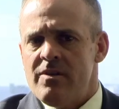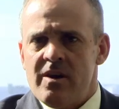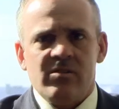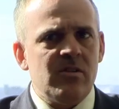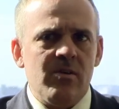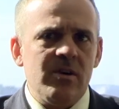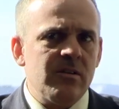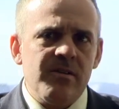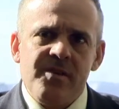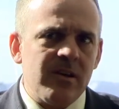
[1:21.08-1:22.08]
The next
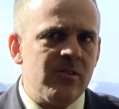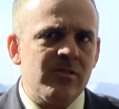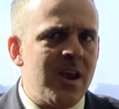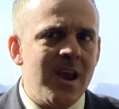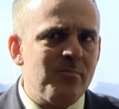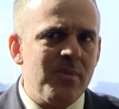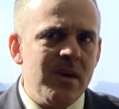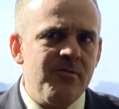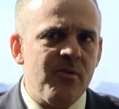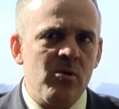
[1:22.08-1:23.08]
generation of thinkers can't
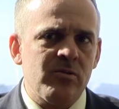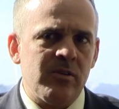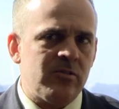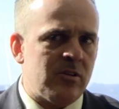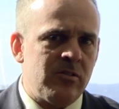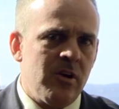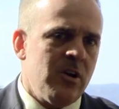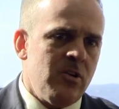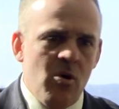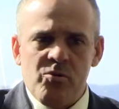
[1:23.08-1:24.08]
be folks that just
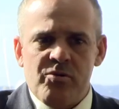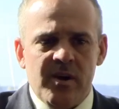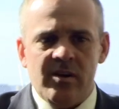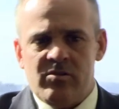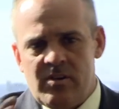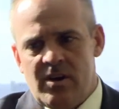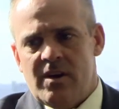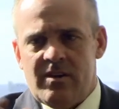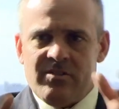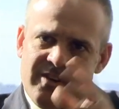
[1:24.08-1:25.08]
know things
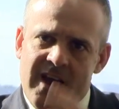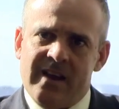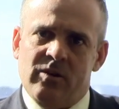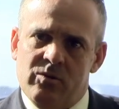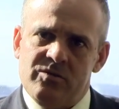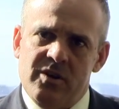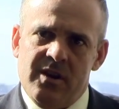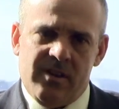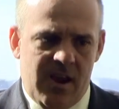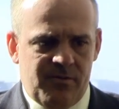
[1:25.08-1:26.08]
in silos.
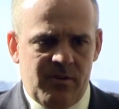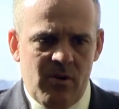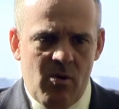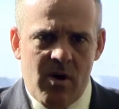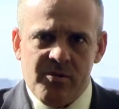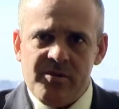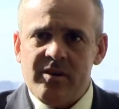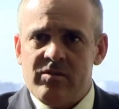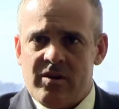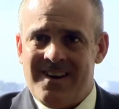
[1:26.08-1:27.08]
They have to know how
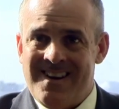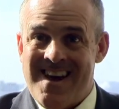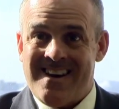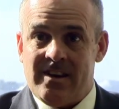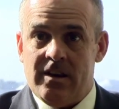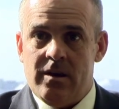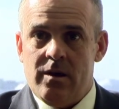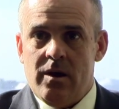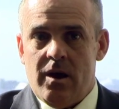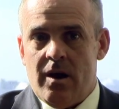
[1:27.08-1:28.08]
things are connected.
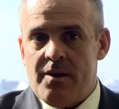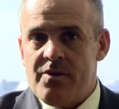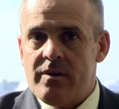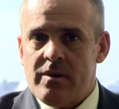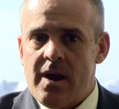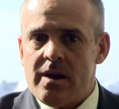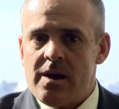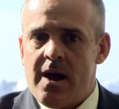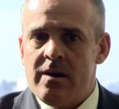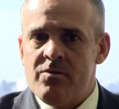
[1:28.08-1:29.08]
And I think that that
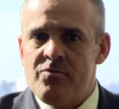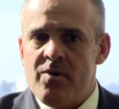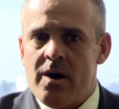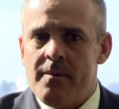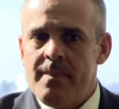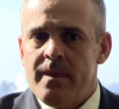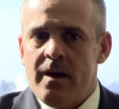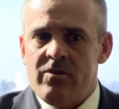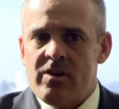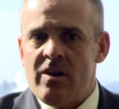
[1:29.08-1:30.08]
kind of uh,
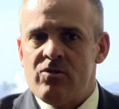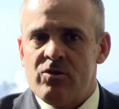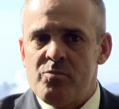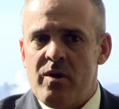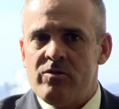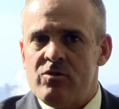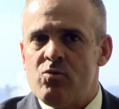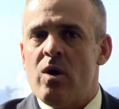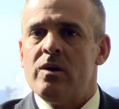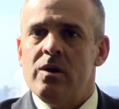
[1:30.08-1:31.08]
educational experience is
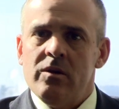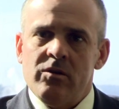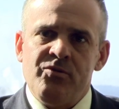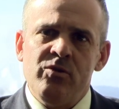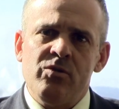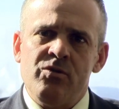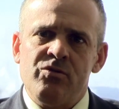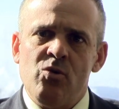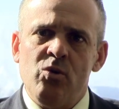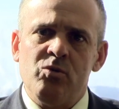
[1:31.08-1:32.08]
what the future of
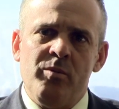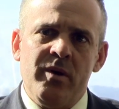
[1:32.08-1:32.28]
schools will